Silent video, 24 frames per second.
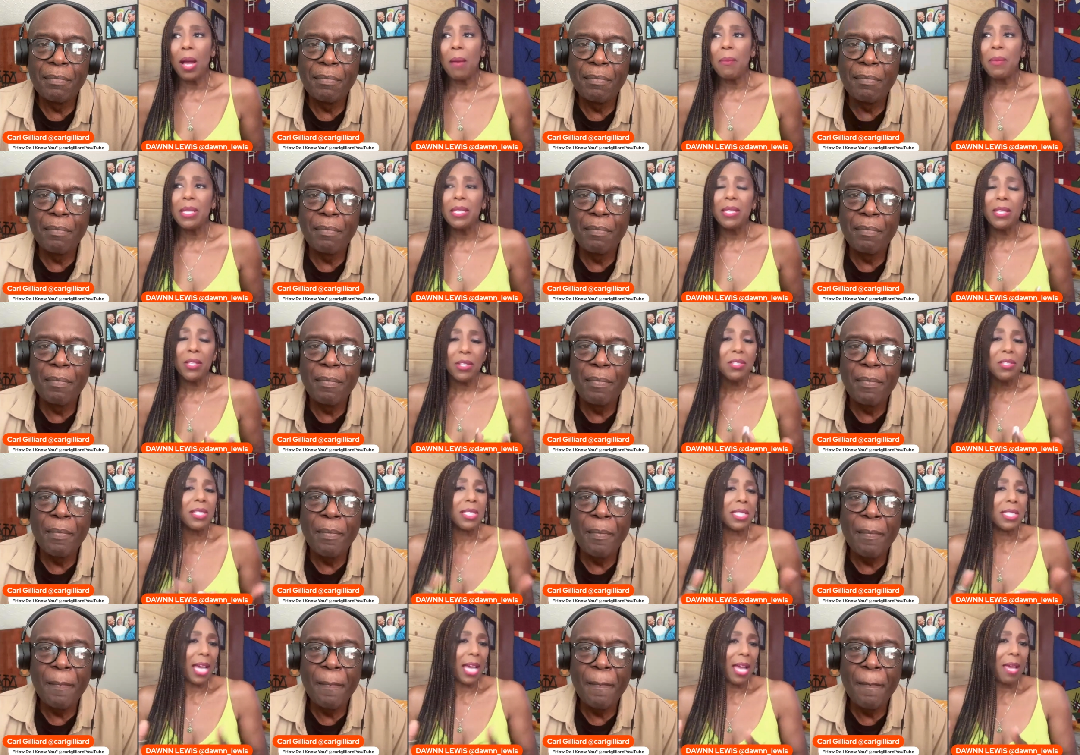Speaker 1: I mean, there's
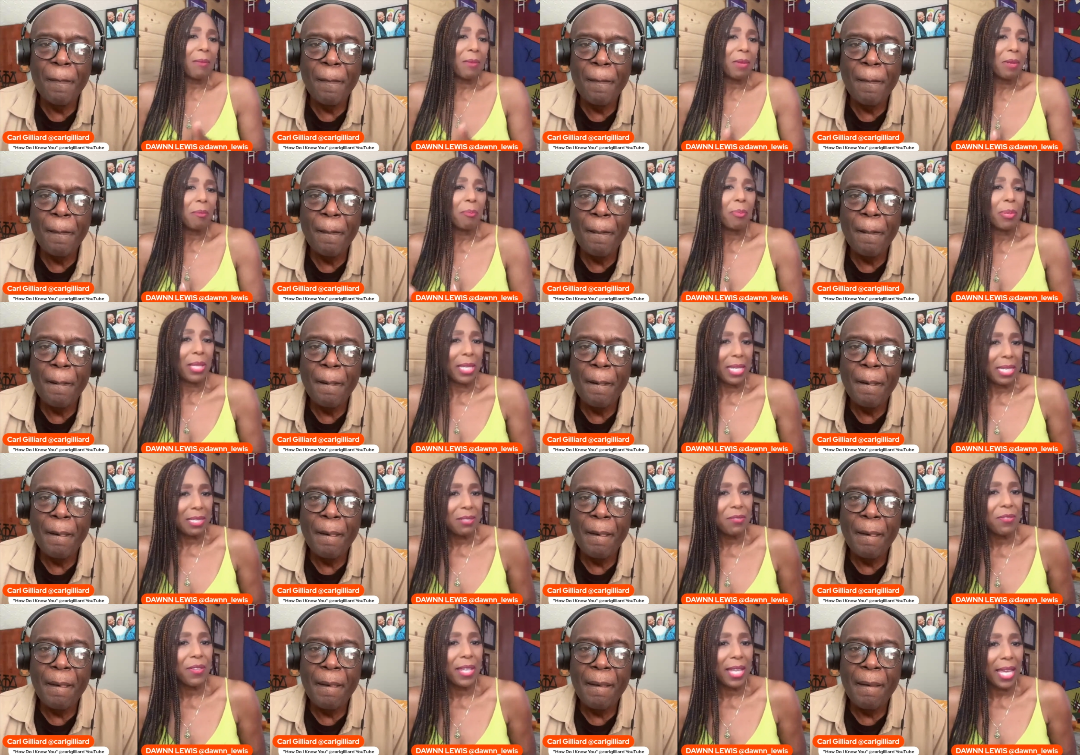a time and a
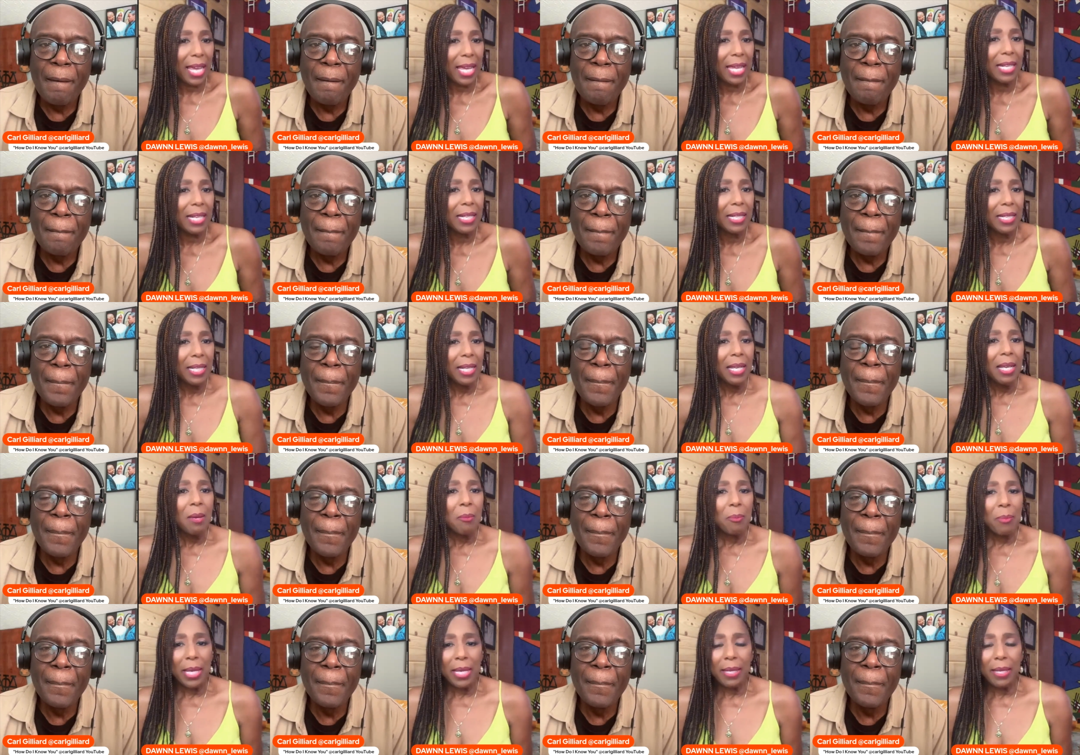place for that,
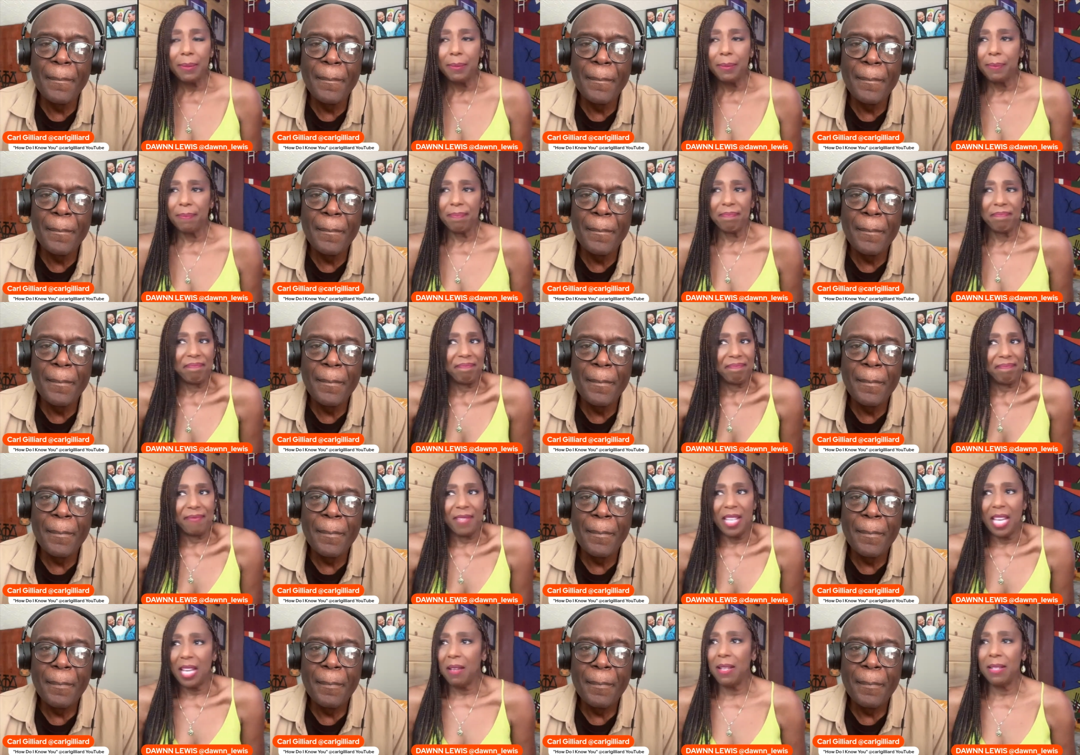mm-hmm. but
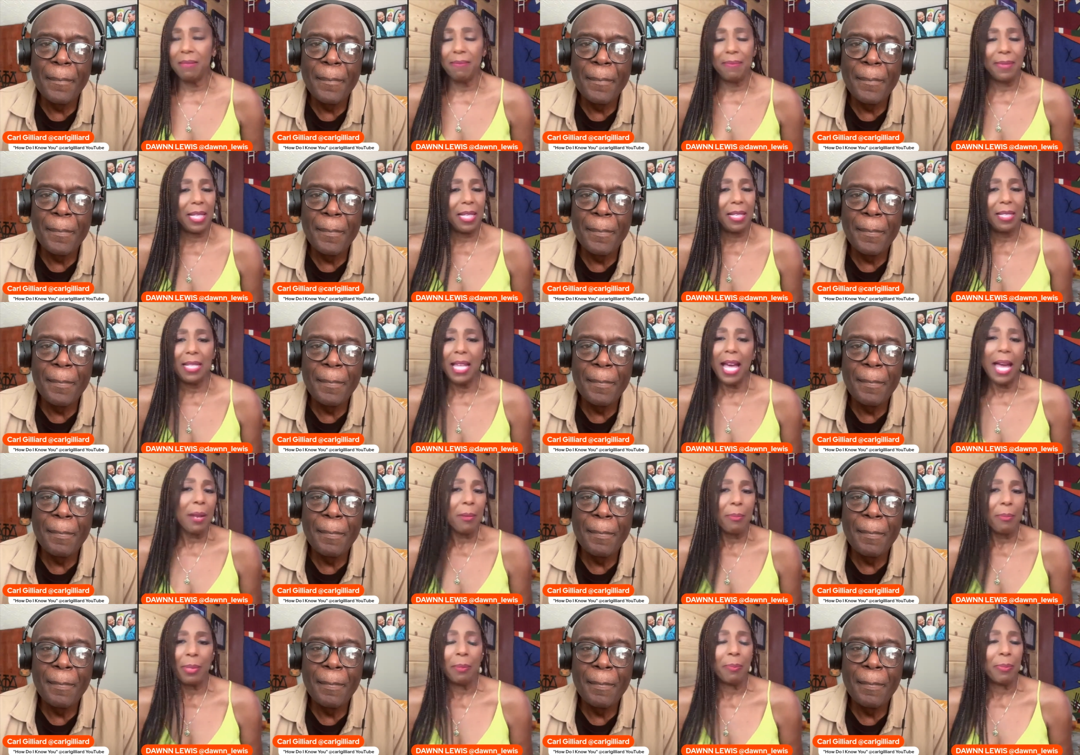uh, a
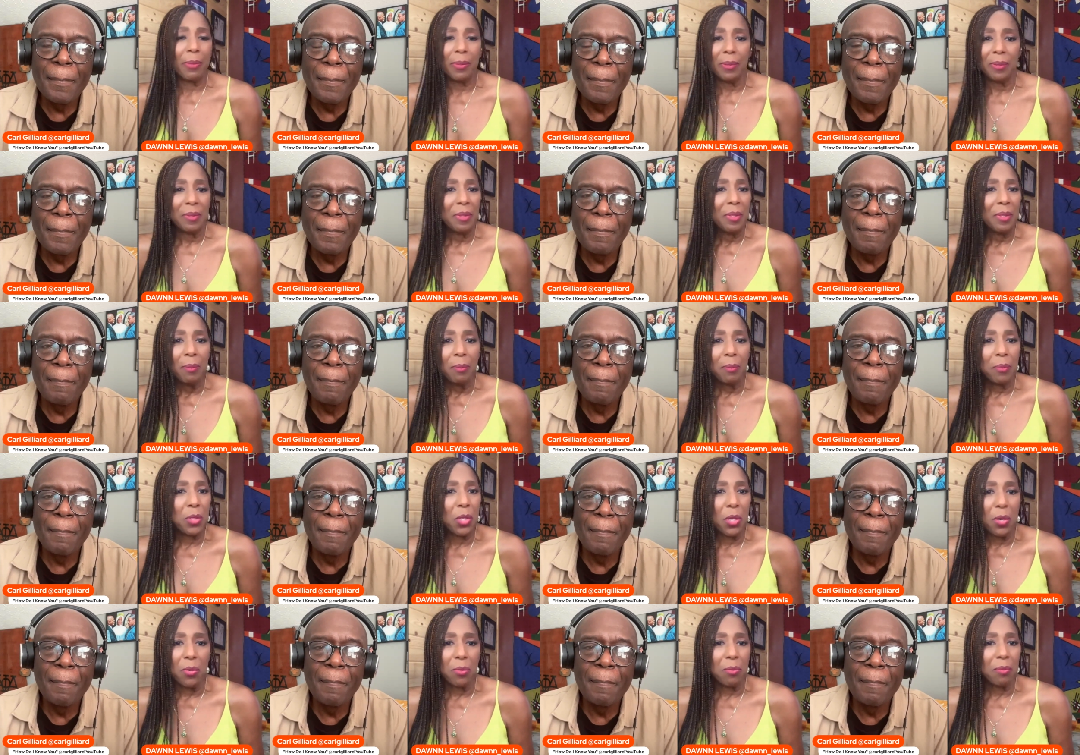lot of people
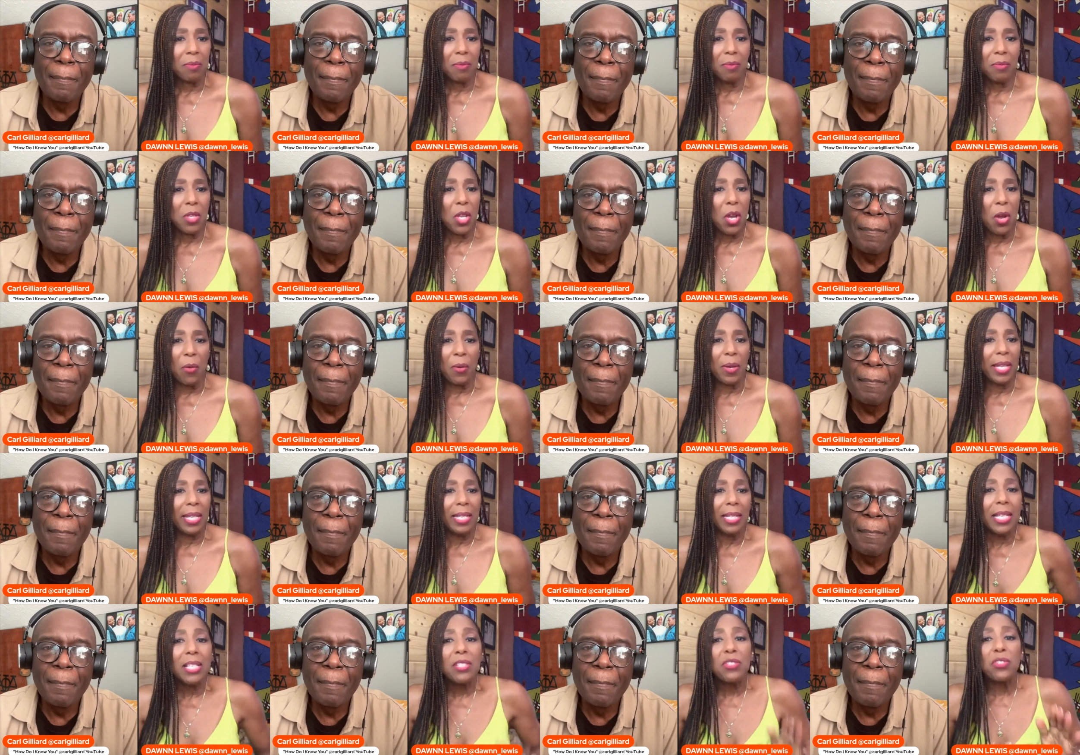don't know
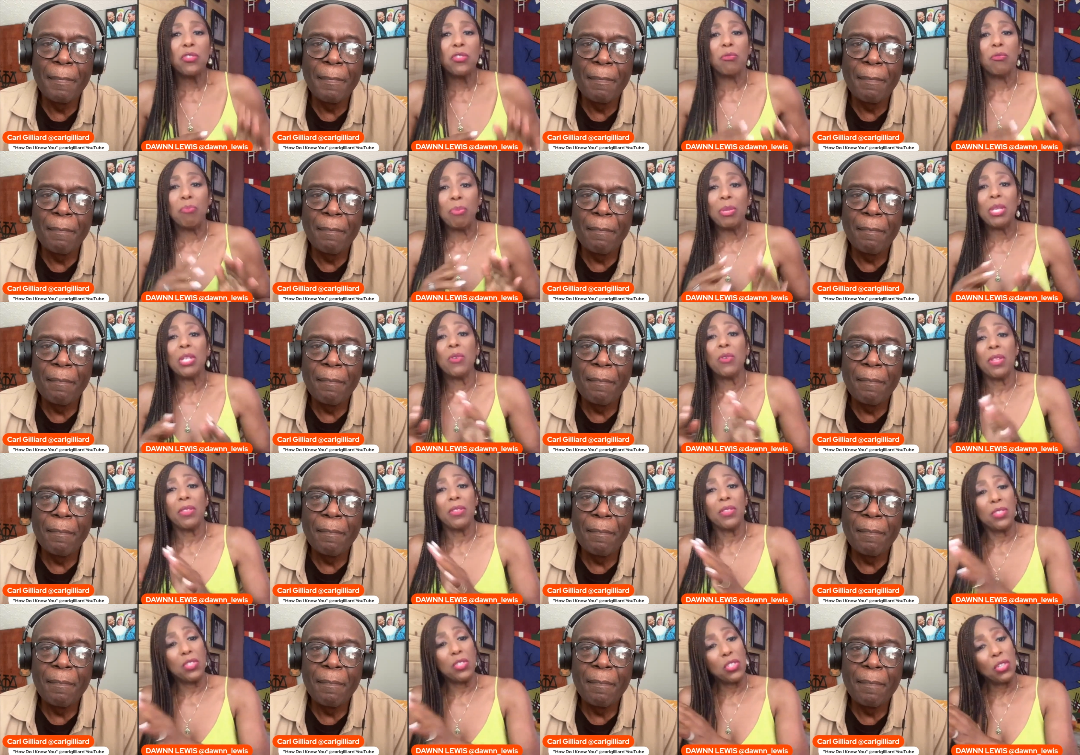unless you've been
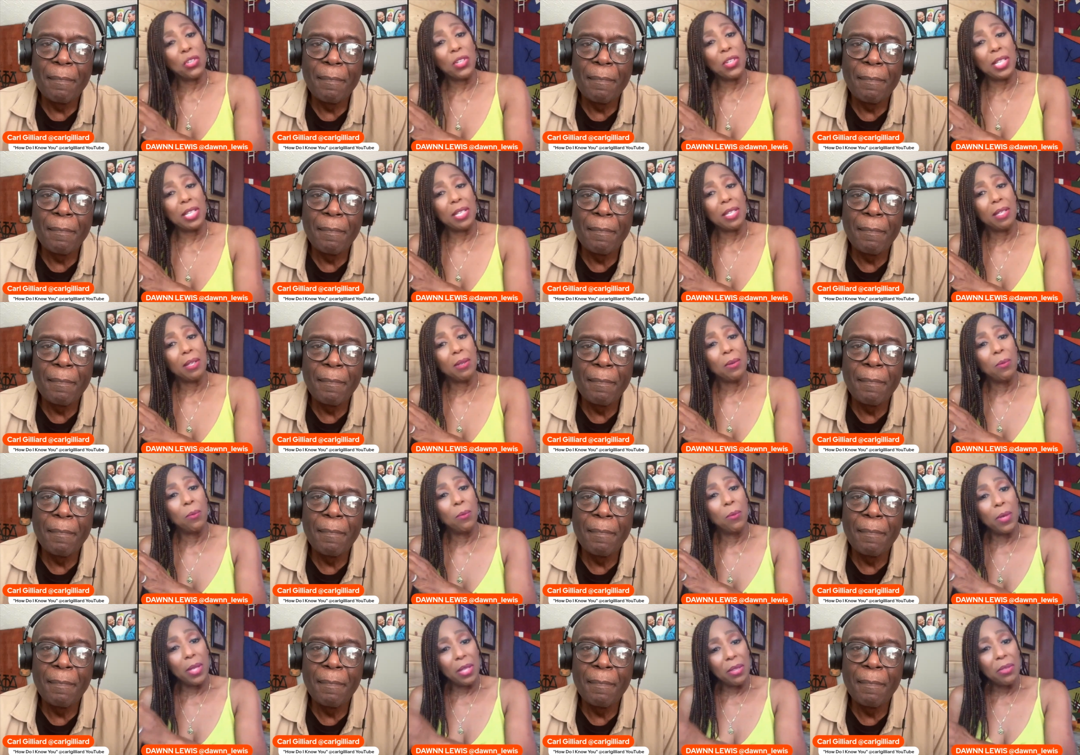on the journey
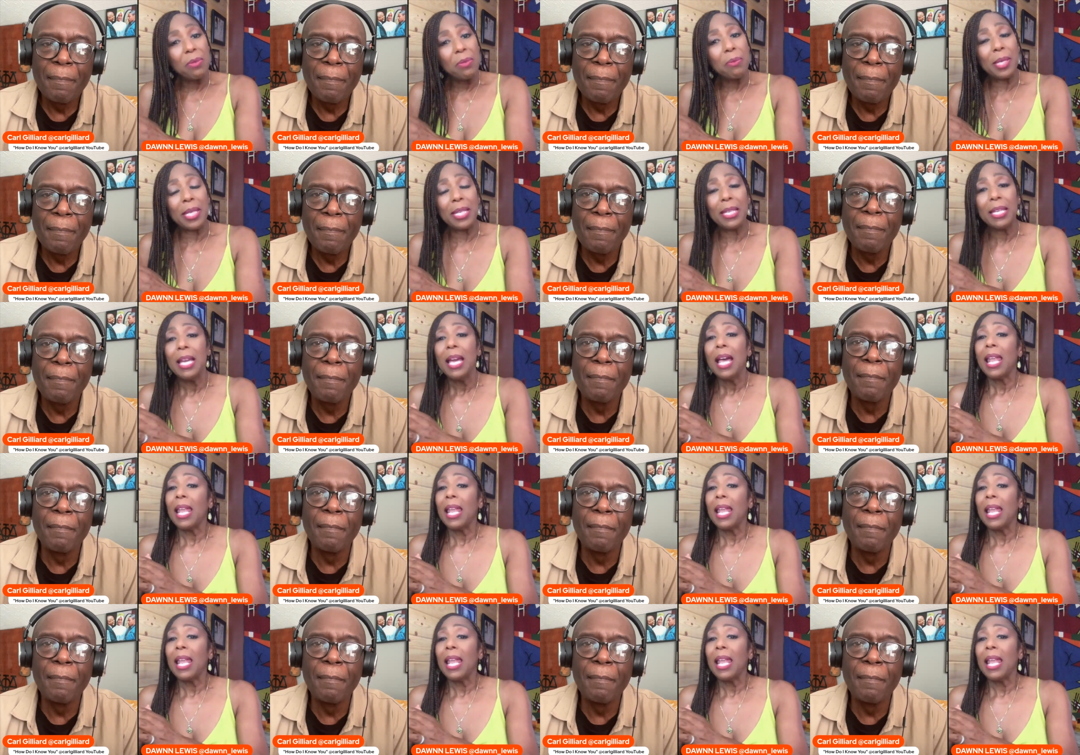with me.